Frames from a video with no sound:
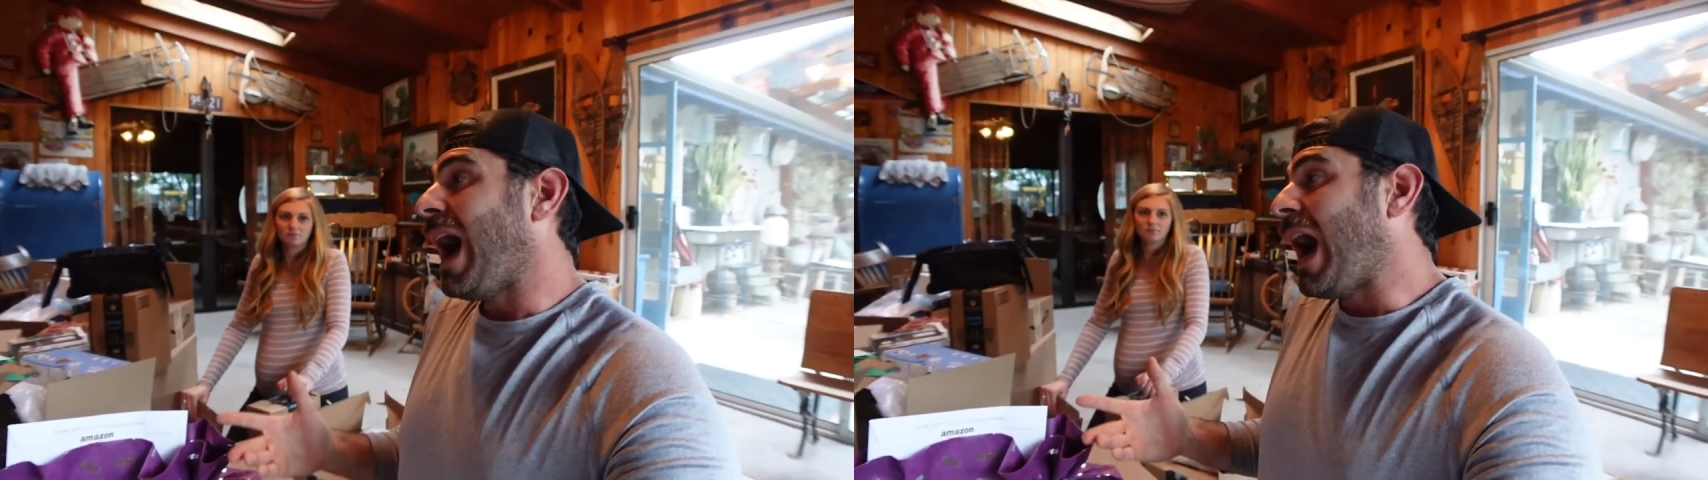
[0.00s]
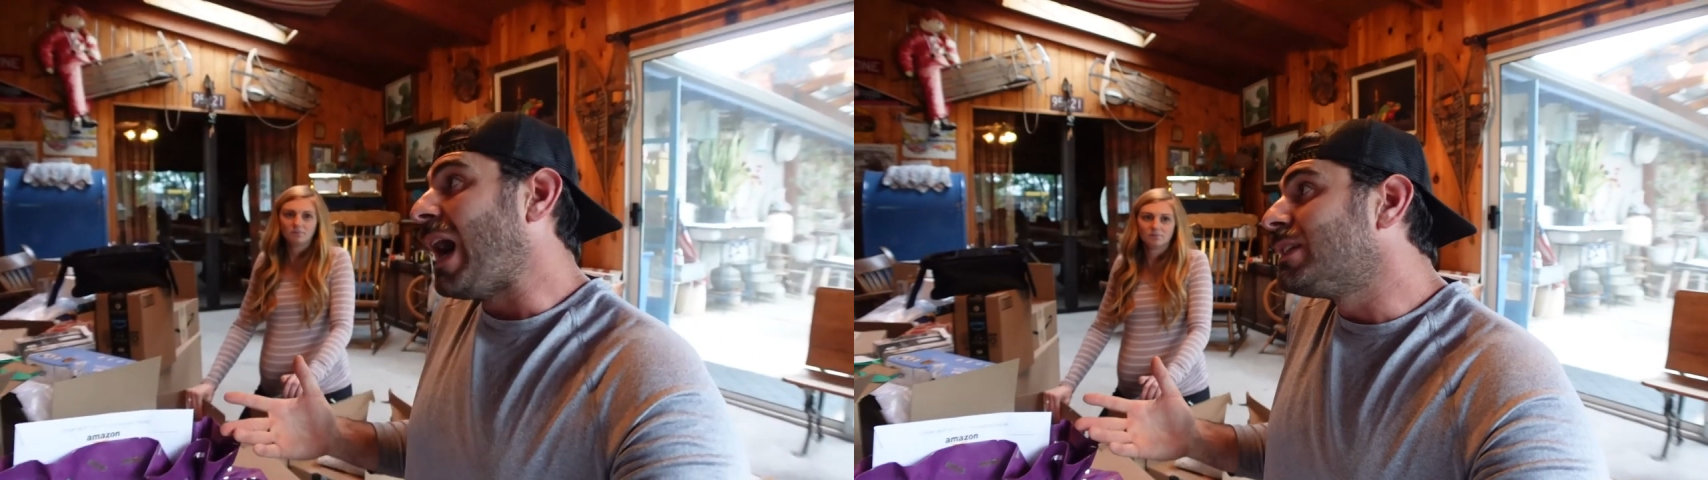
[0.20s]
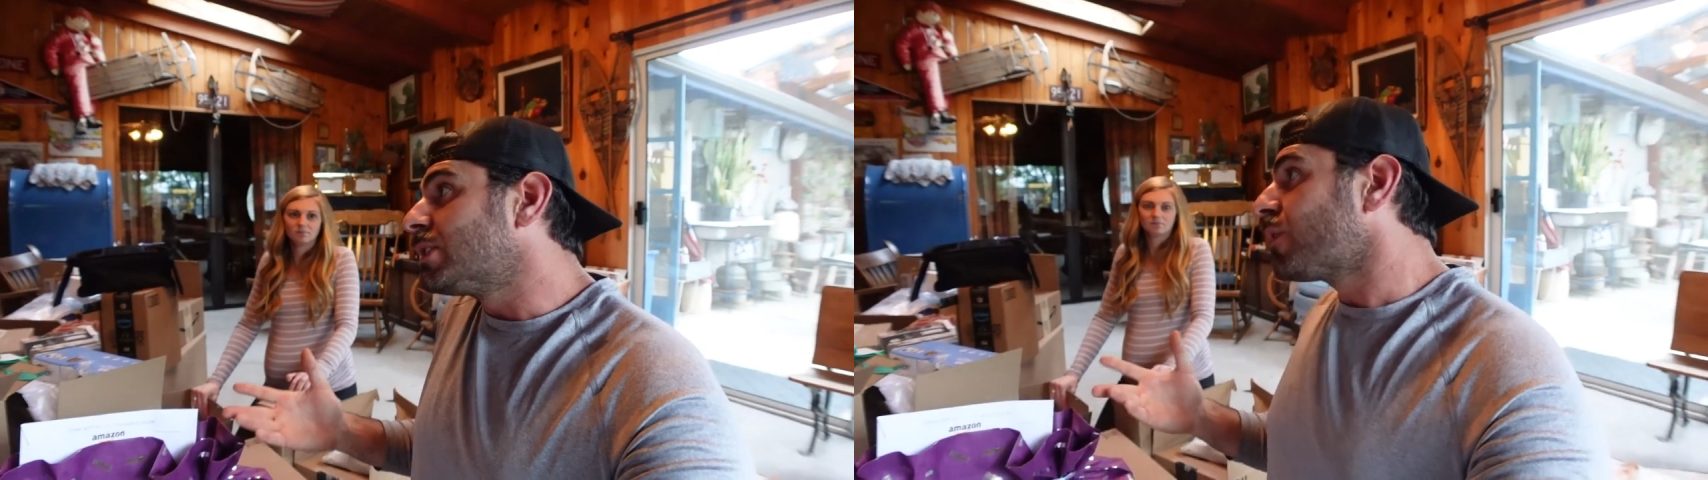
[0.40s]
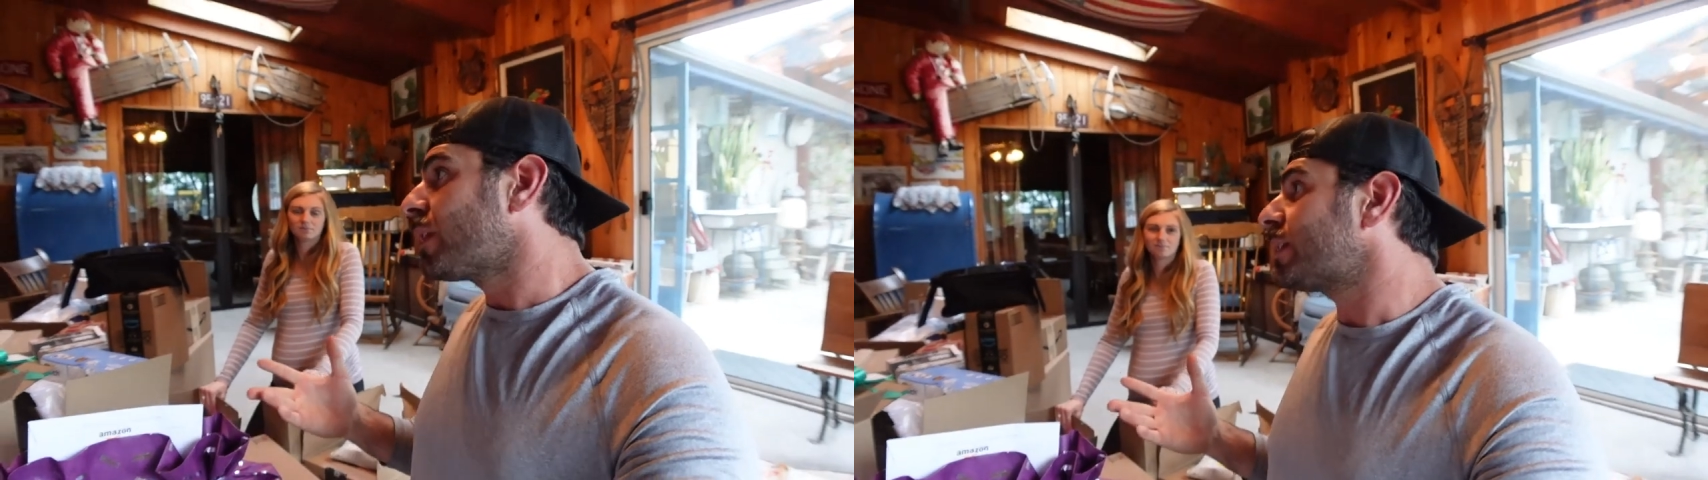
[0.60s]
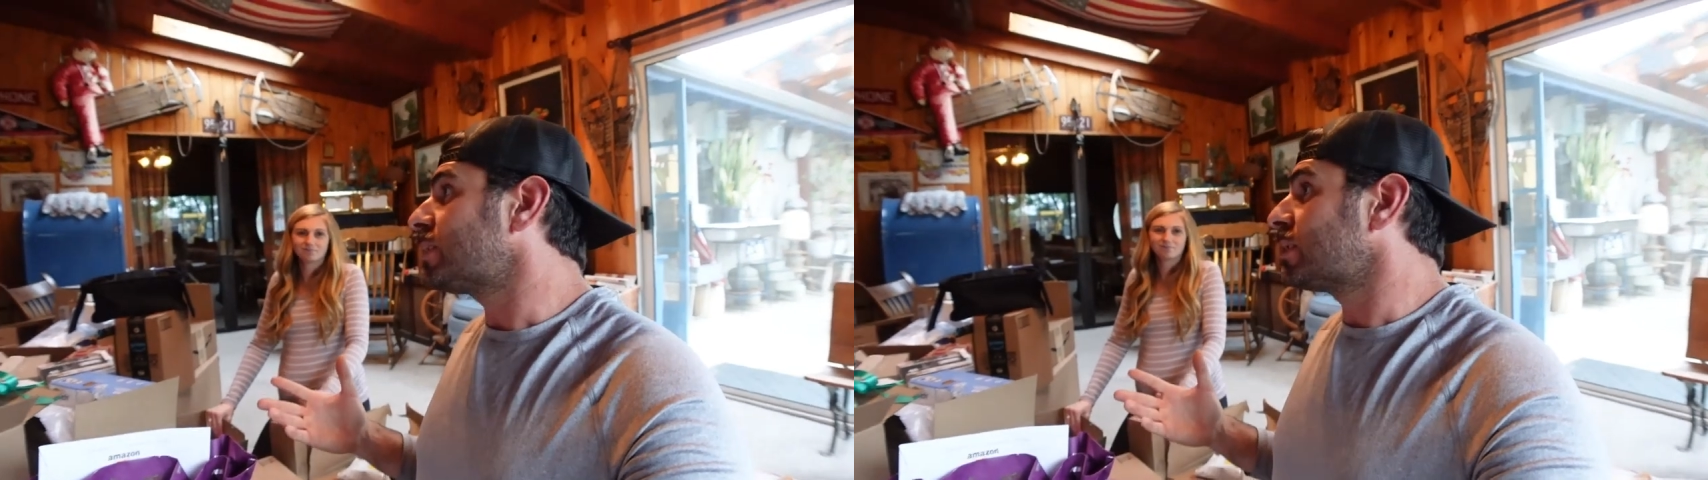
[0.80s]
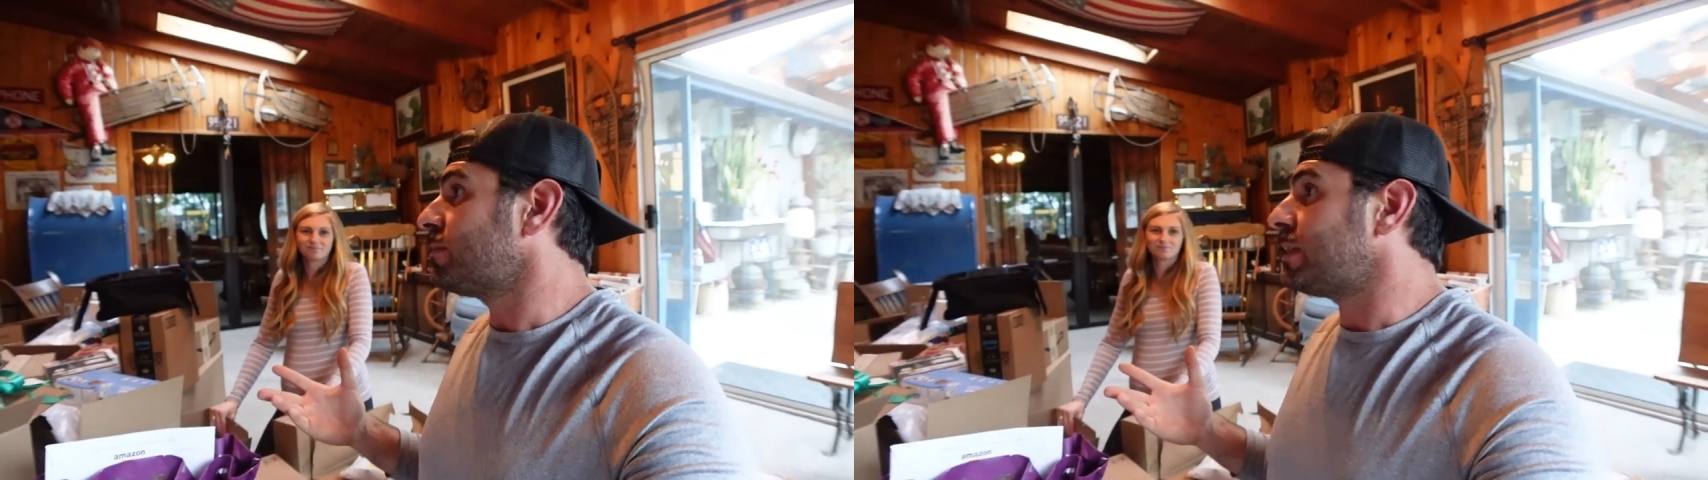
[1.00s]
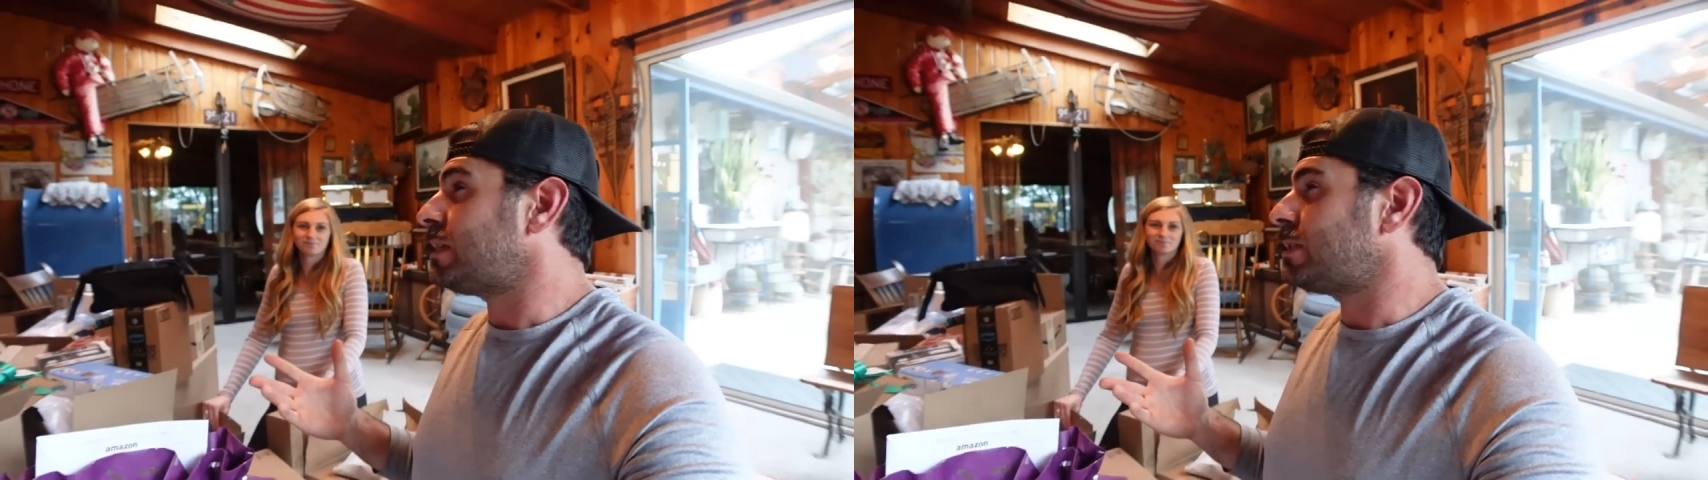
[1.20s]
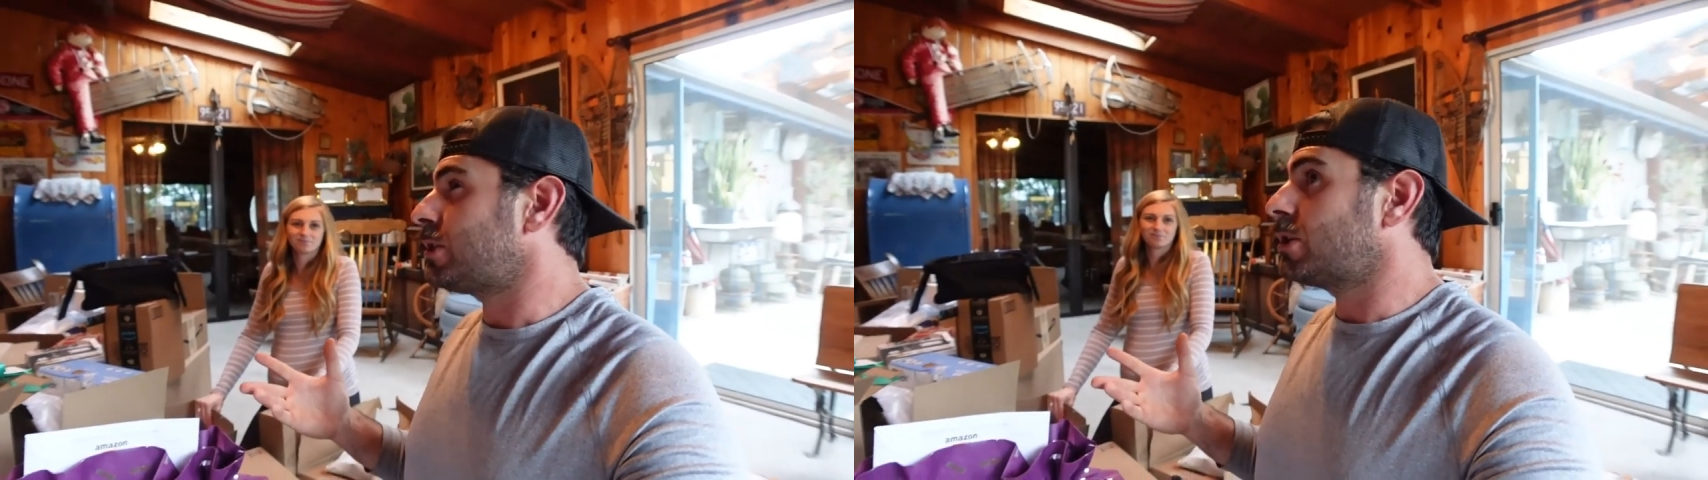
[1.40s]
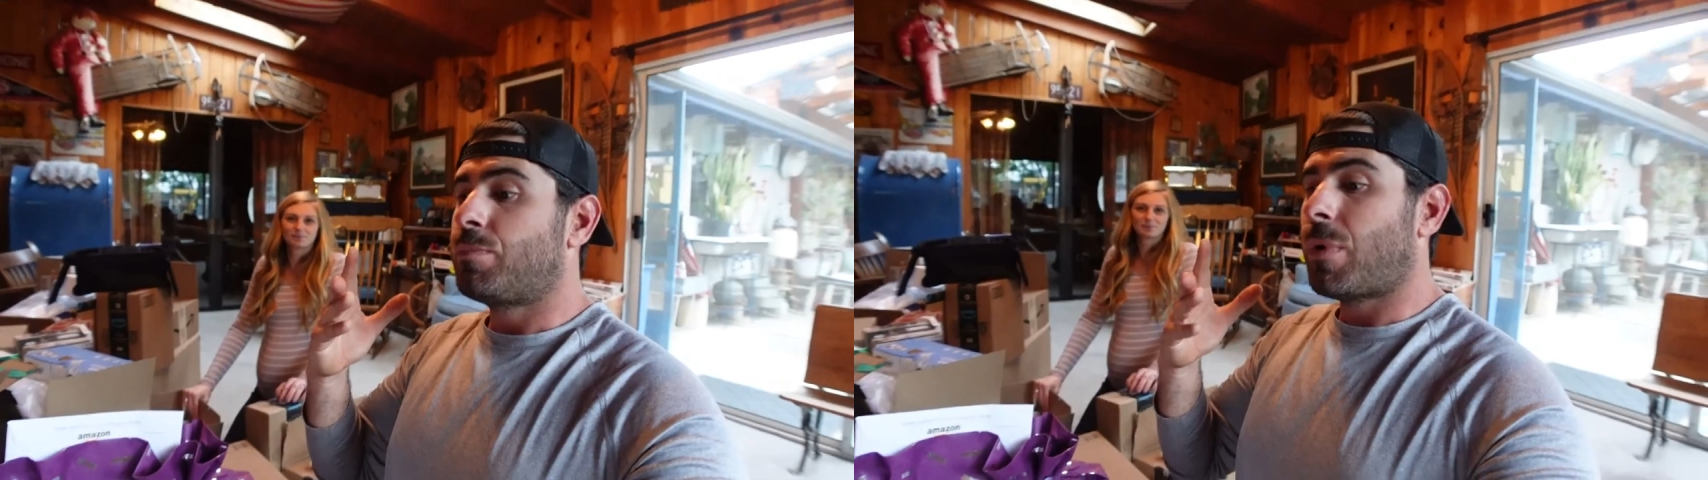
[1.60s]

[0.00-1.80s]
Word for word: I just feel like it's going to be easier,